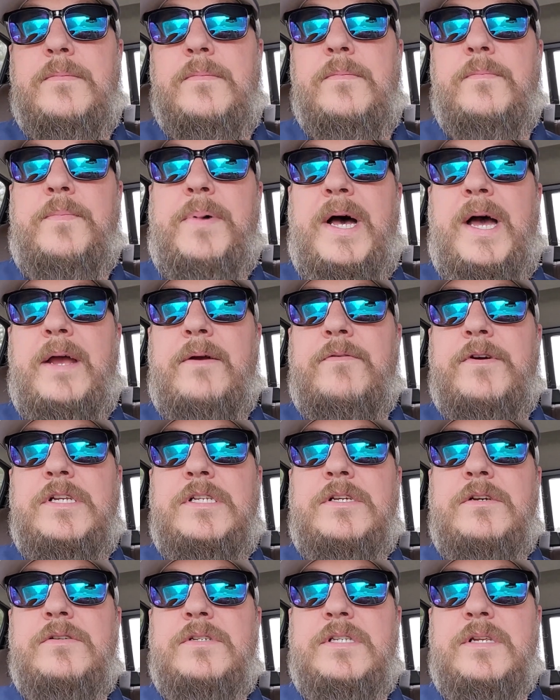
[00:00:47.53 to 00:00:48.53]
by
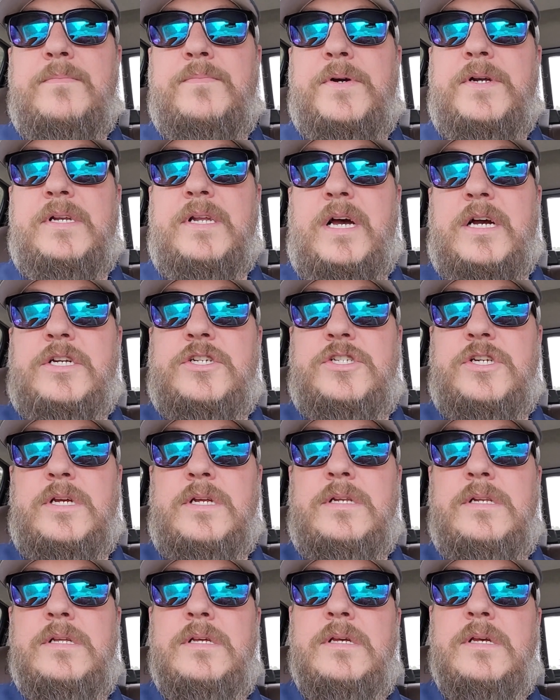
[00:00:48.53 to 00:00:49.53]
reducing
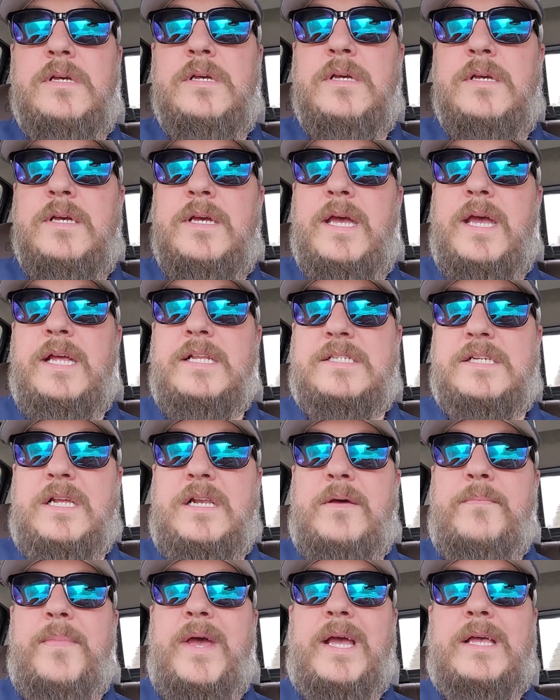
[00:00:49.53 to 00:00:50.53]
production, it's going
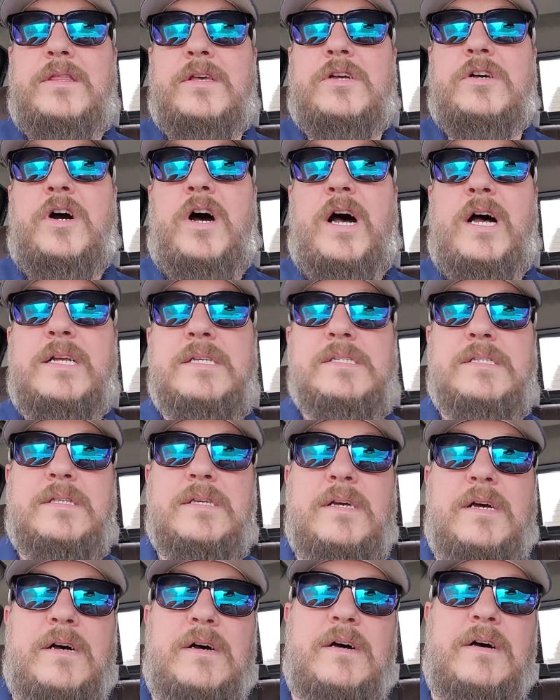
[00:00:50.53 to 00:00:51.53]
to make the cost
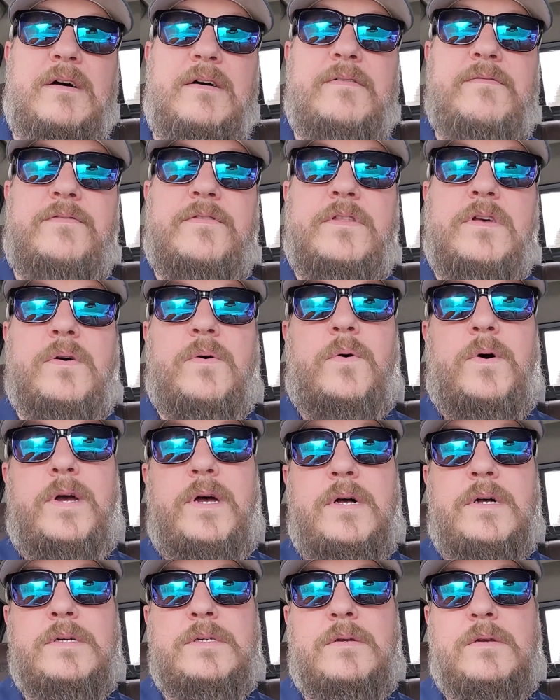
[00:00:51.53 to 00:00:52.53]
of the
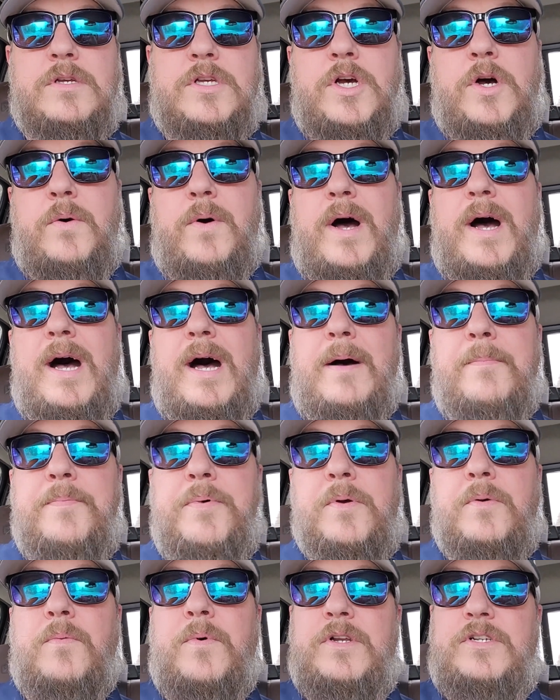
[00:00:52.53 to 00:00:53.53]
oil go up,
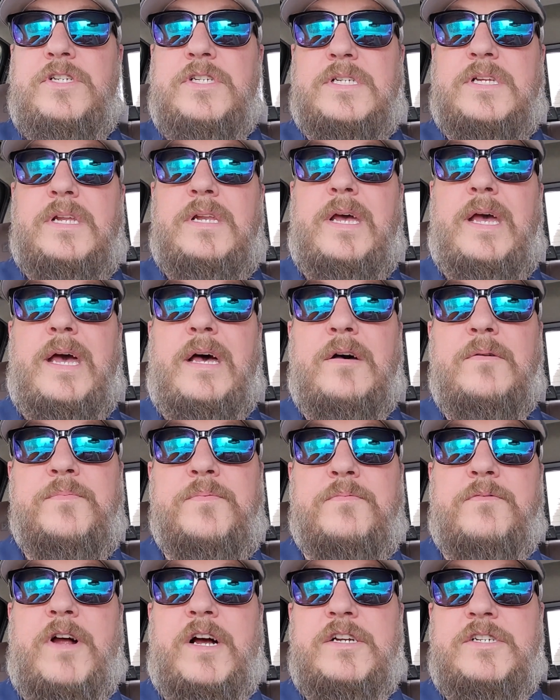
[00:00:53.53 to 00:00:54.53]
which is going to help
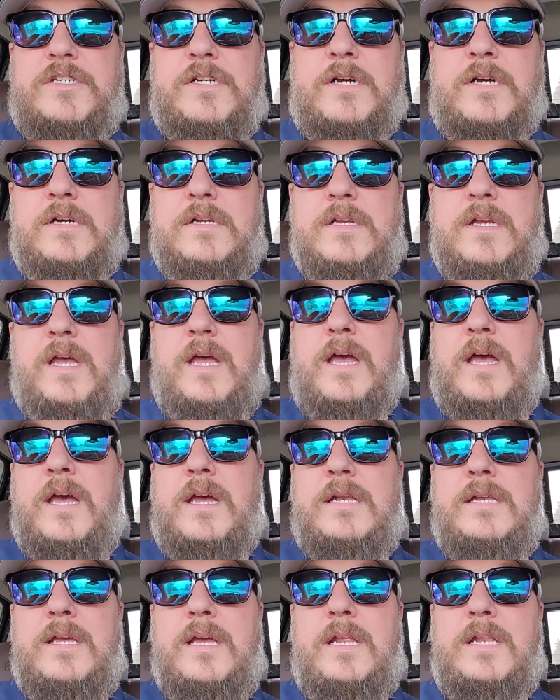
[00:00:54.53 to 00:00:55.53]
Russia,
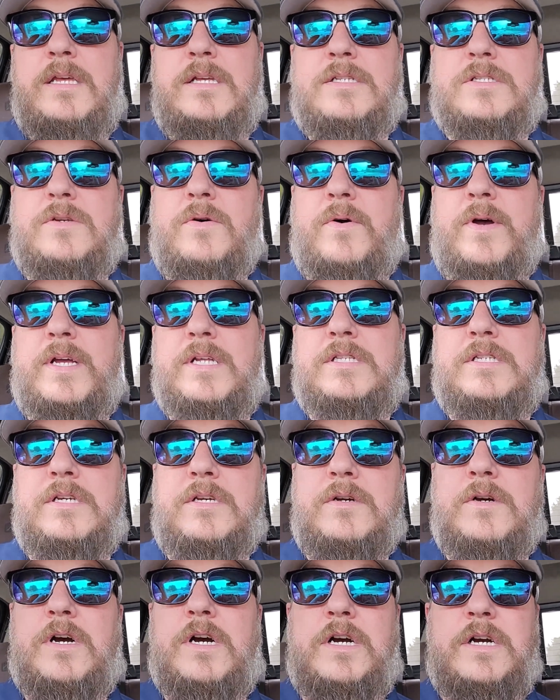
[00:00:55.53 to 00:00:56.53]
and it is going
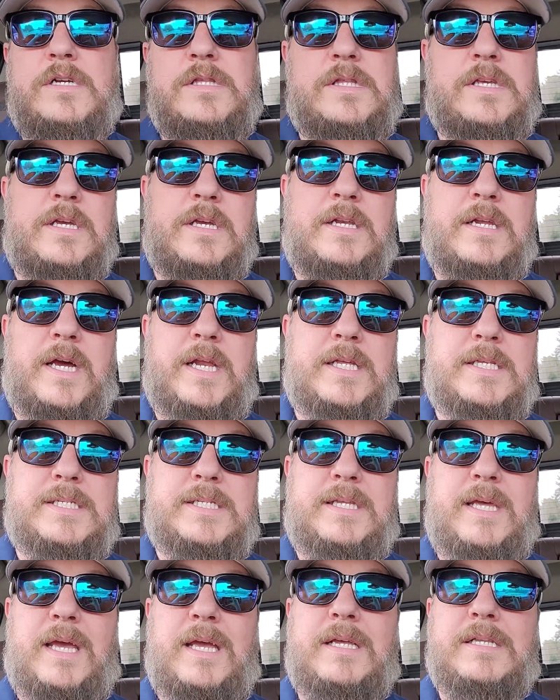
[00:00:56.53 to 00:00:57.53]
to hurt the United
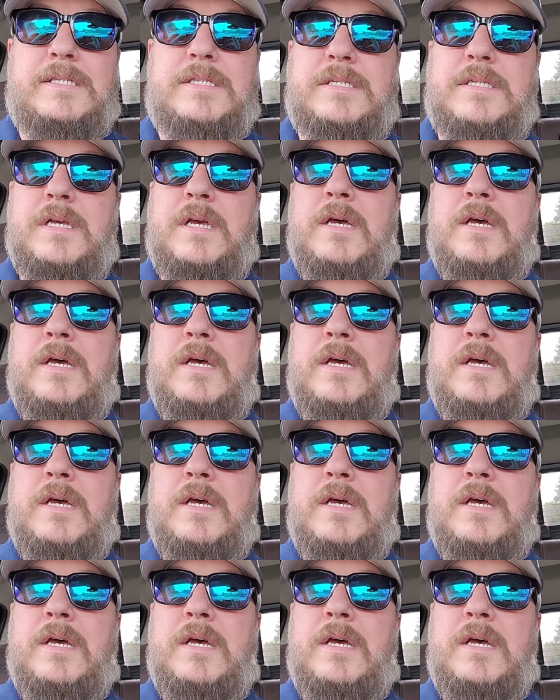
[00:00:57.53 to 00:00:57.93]
States,